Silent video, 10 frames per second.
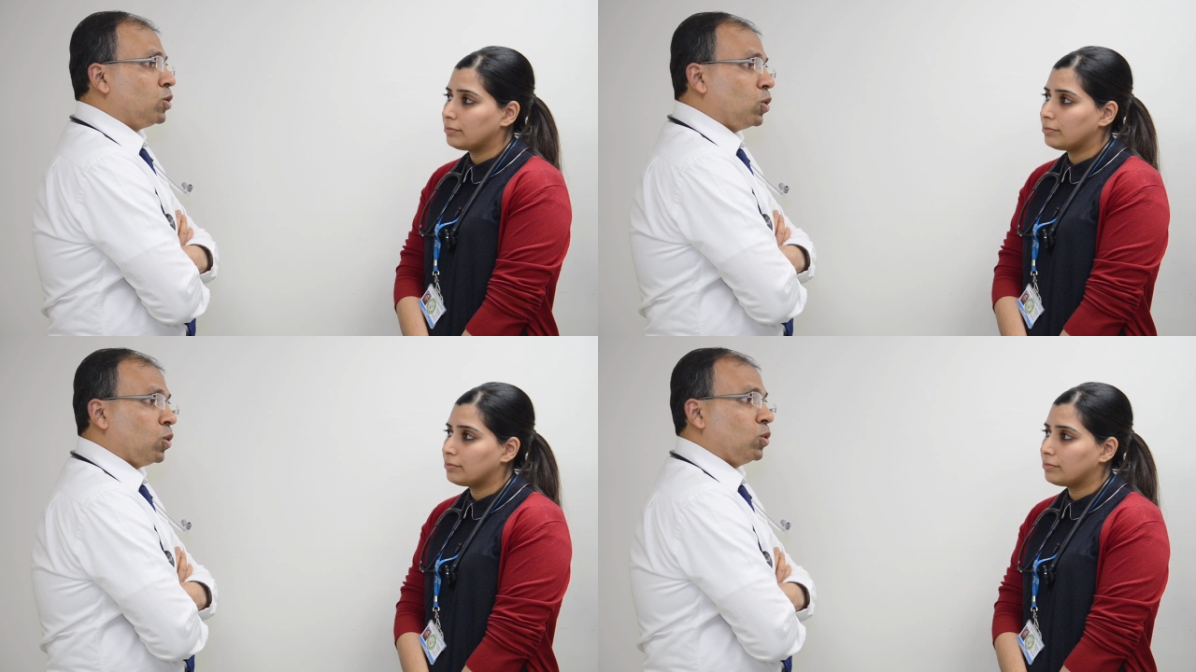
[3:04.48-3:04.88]

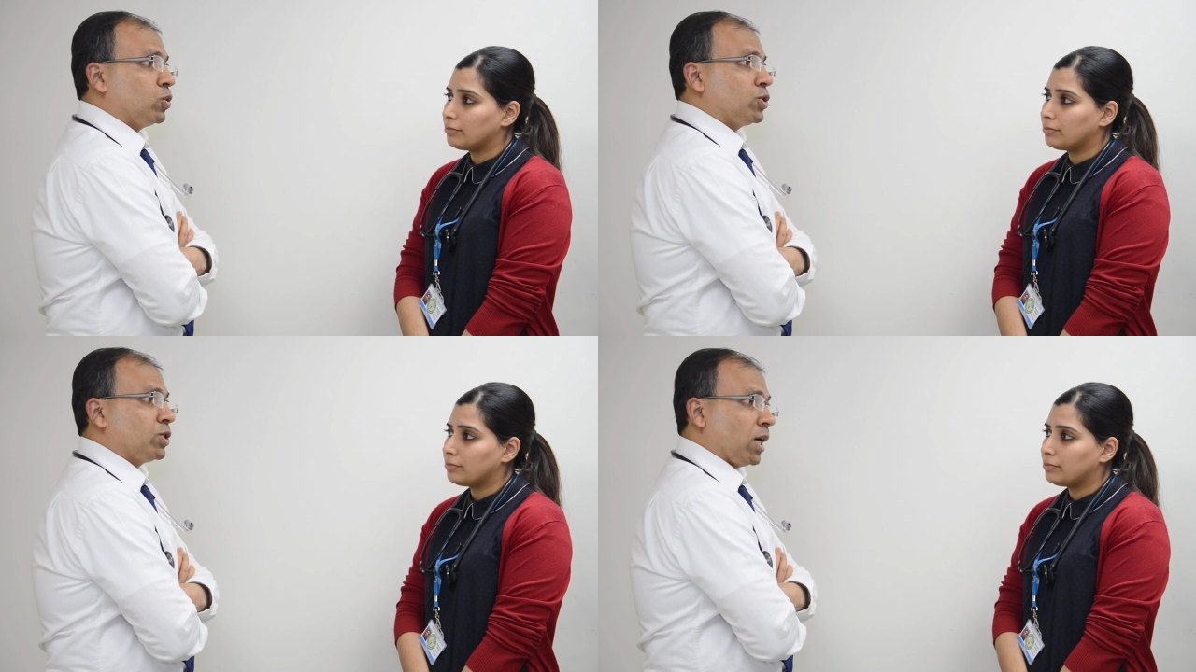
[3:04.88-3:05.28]
Speaker 1: no
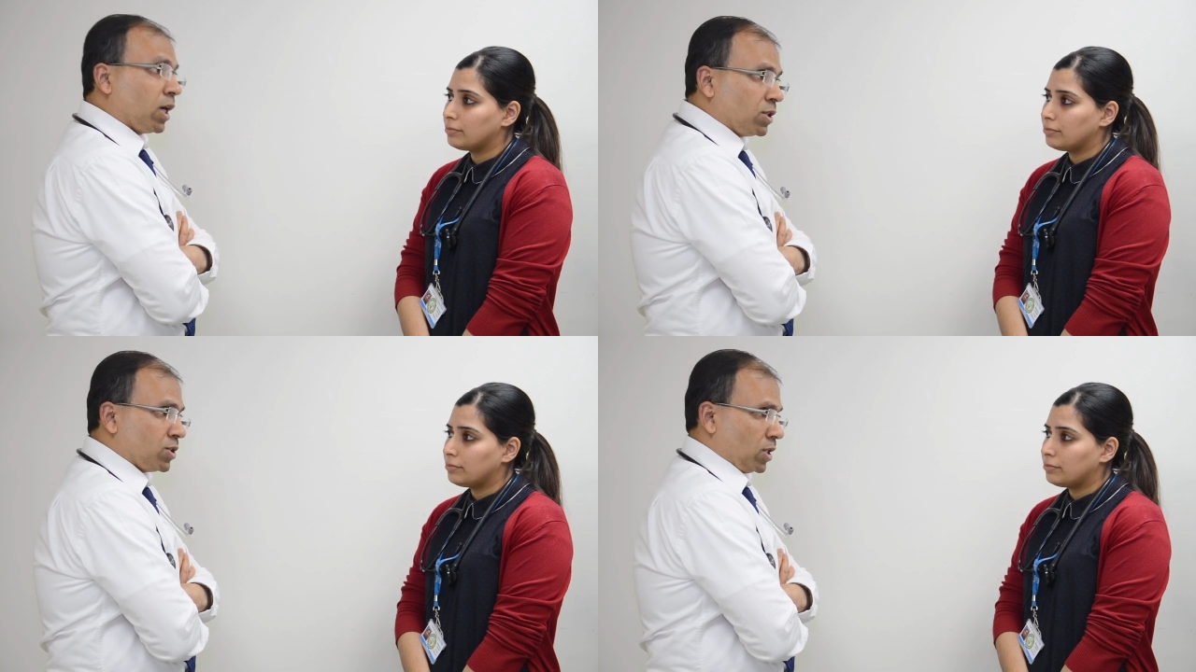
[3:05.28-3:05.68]

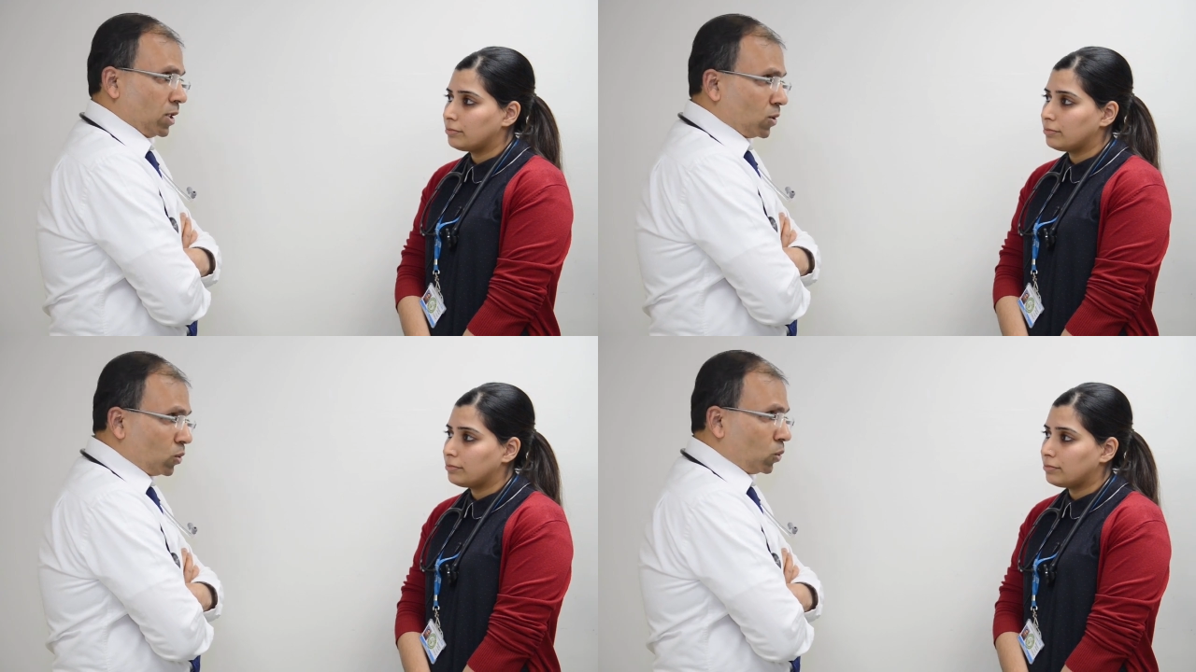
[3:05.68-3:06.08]
secondary
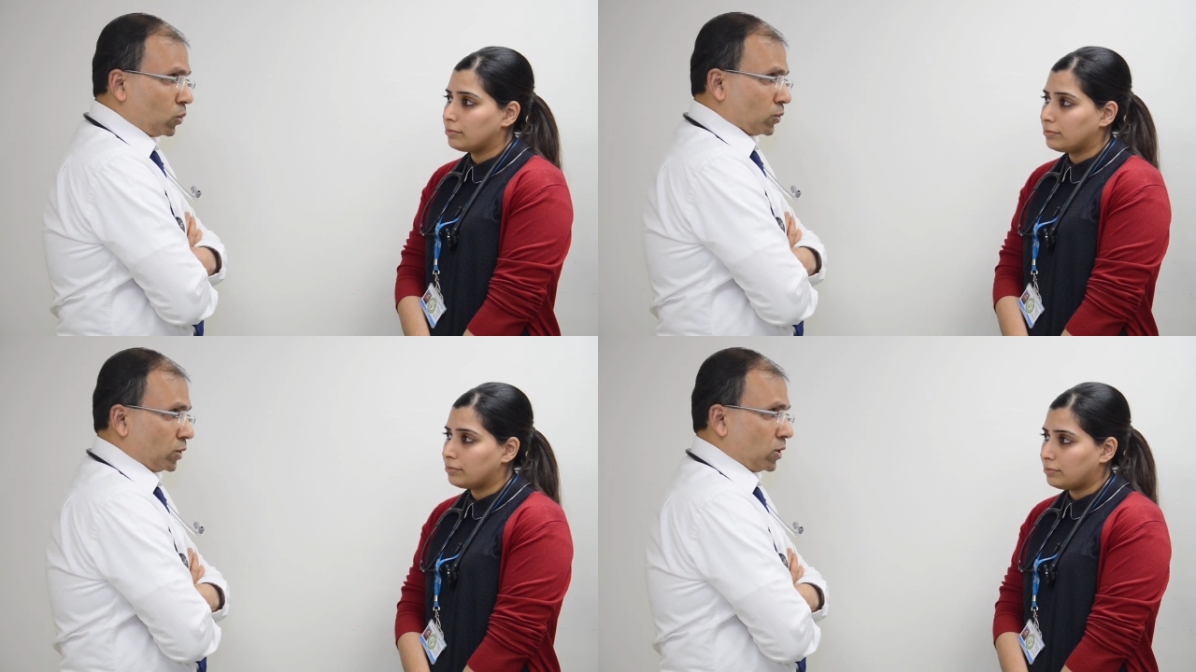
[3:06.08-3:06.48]

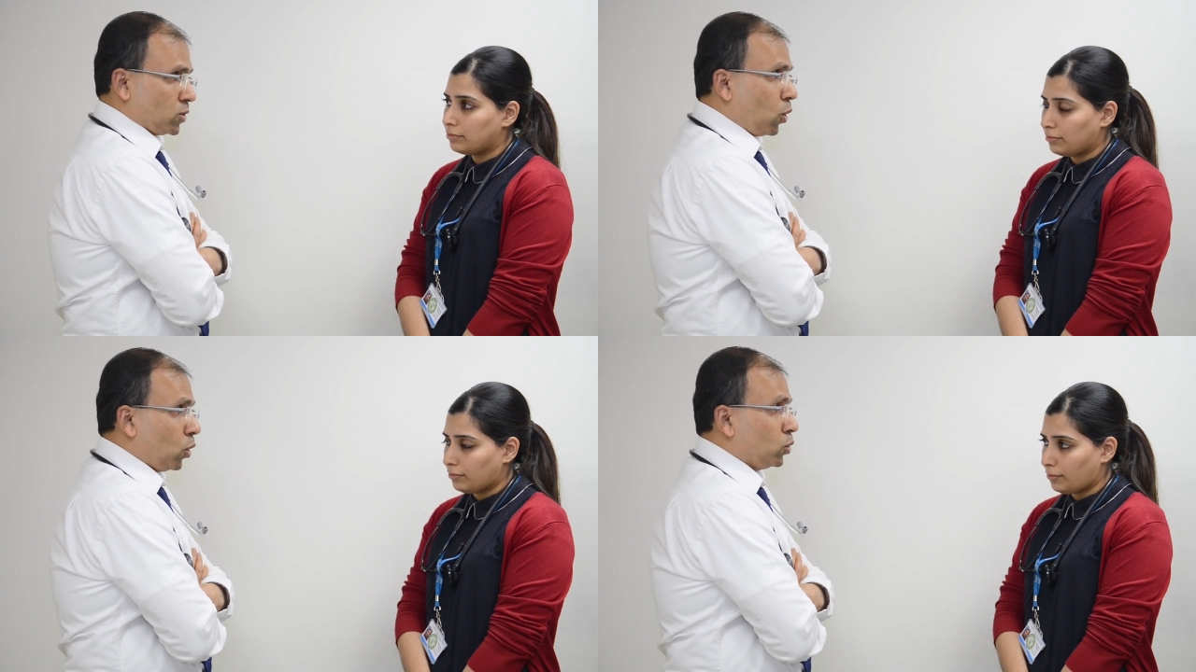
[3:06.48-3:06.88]
causes
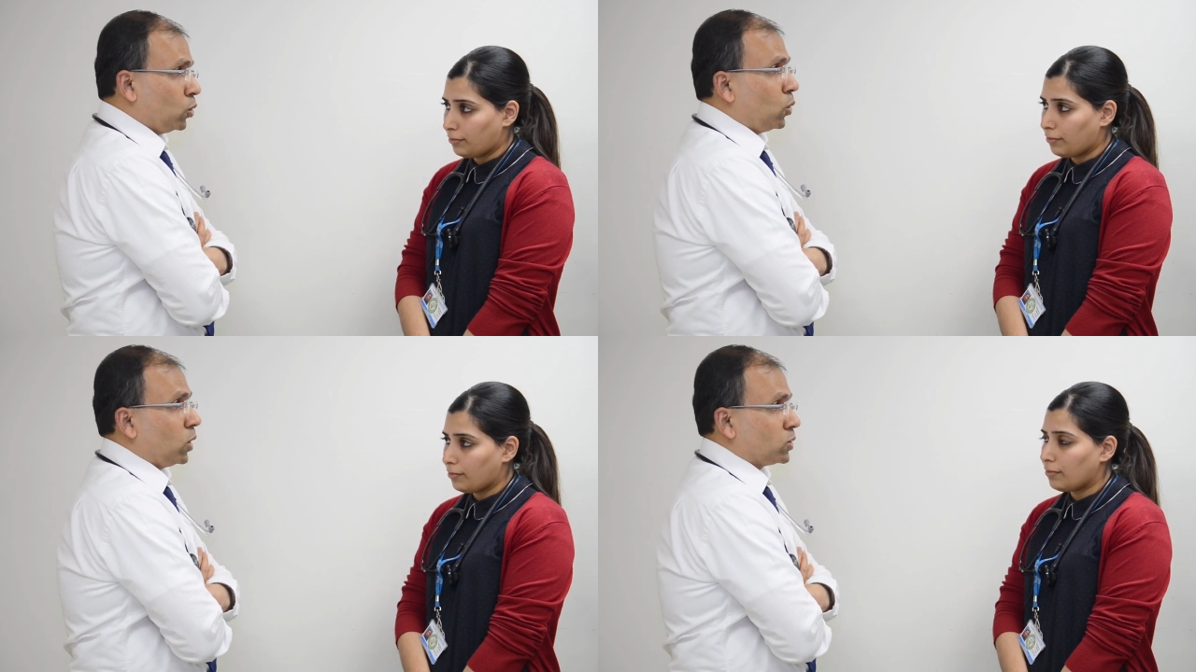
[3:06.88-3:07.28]
or
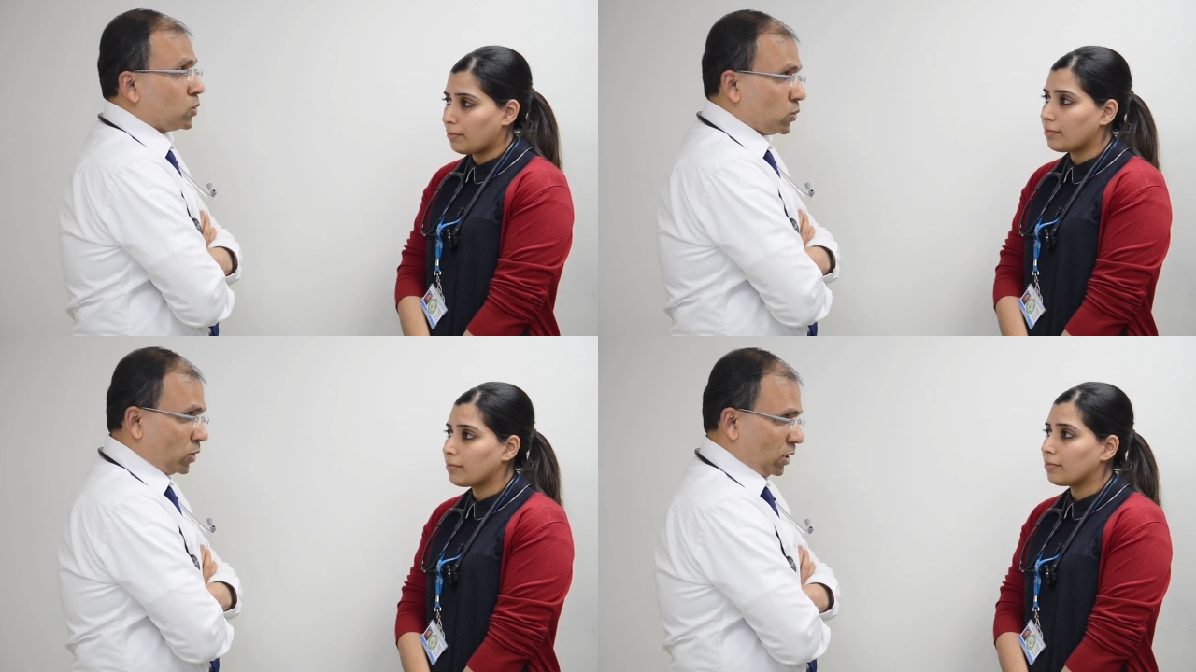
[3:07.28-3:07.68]
no
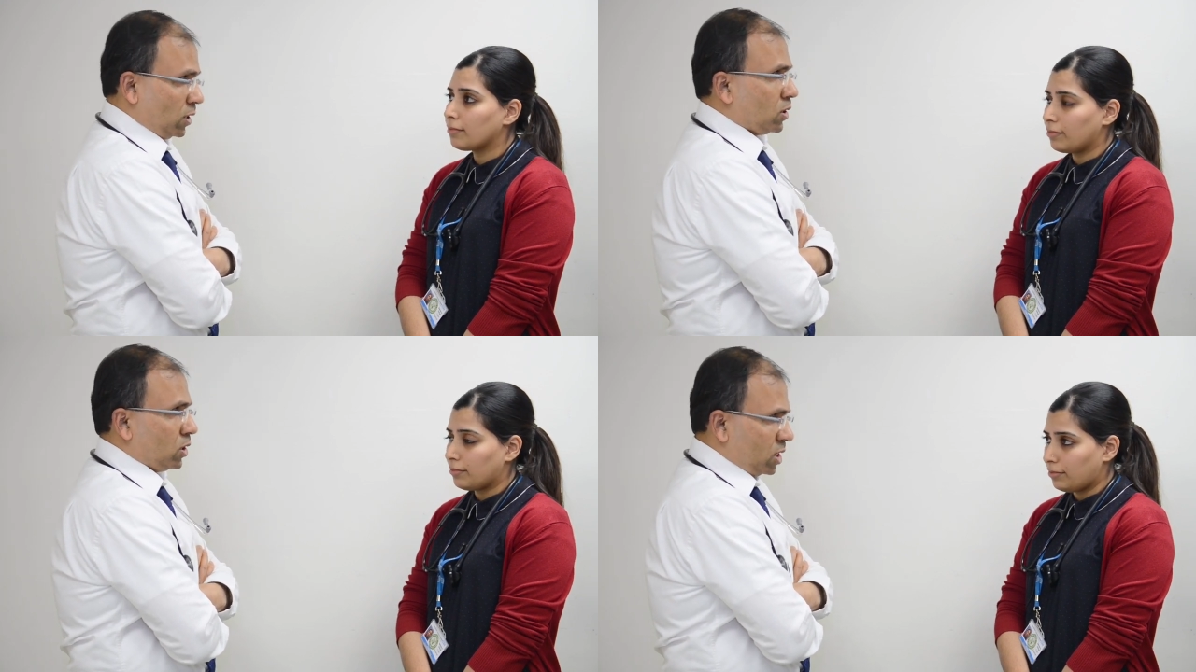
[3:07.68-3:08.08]

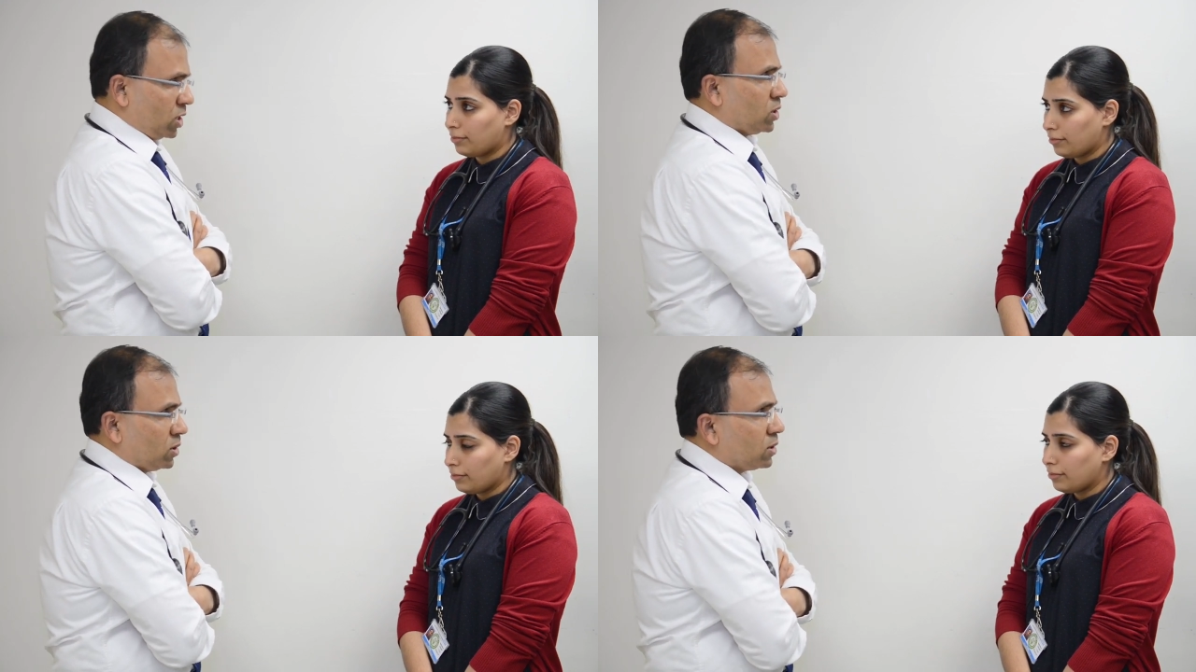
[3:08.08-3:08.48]
associated
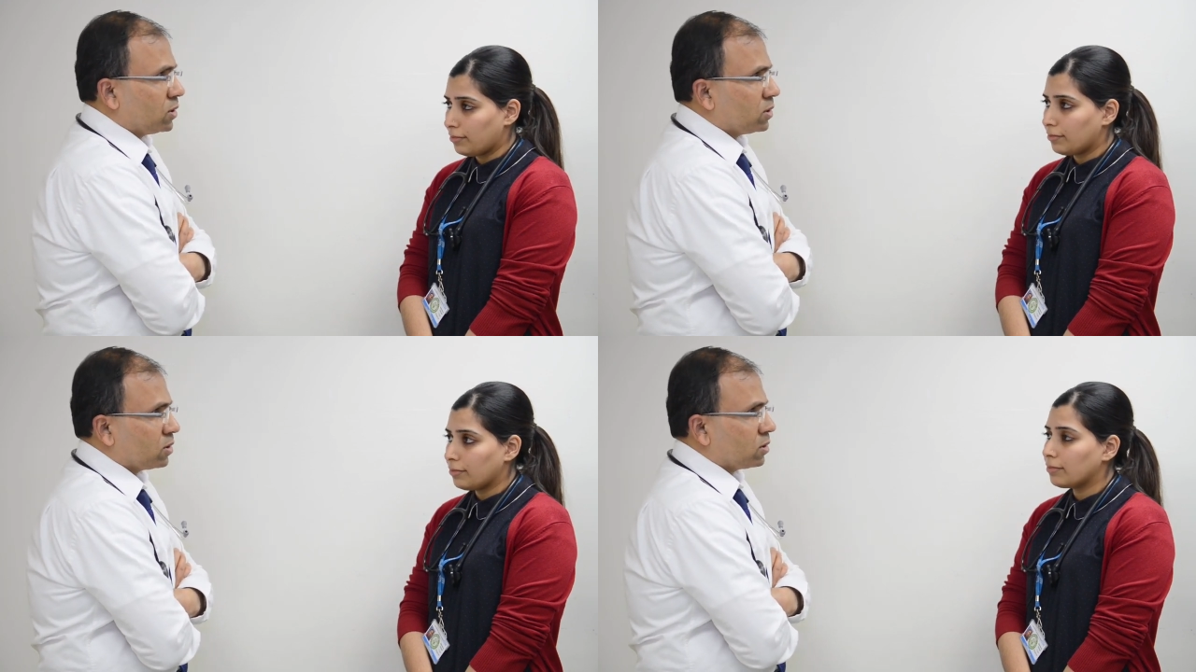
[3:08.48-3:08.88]

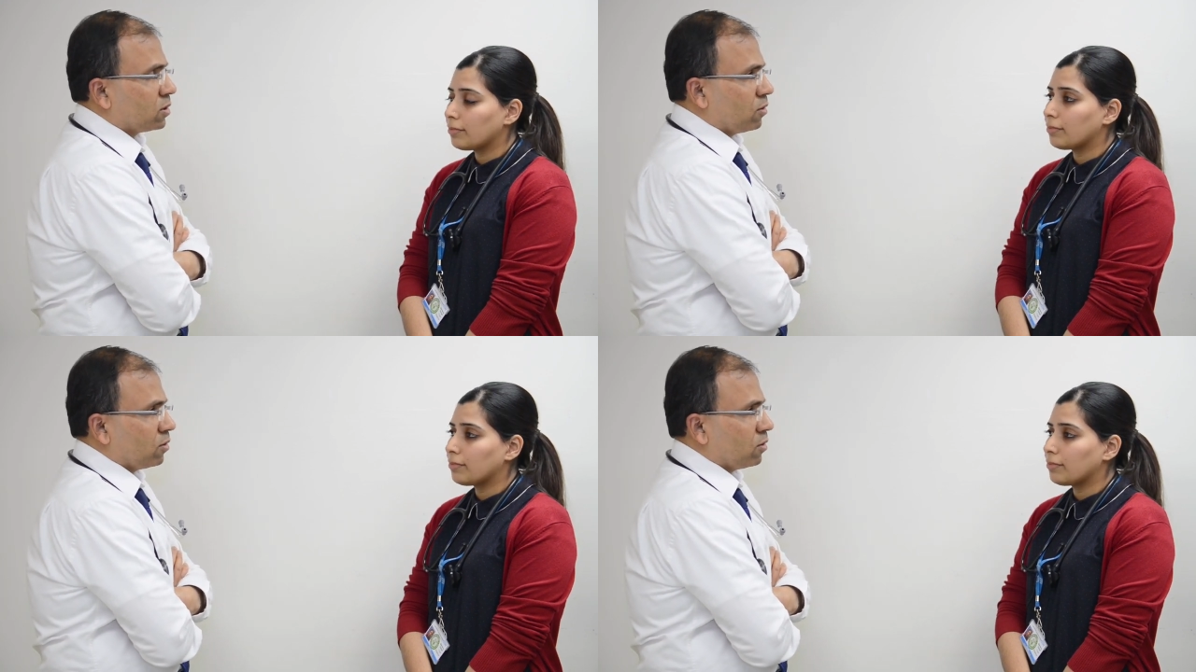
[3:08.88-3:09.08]
conditions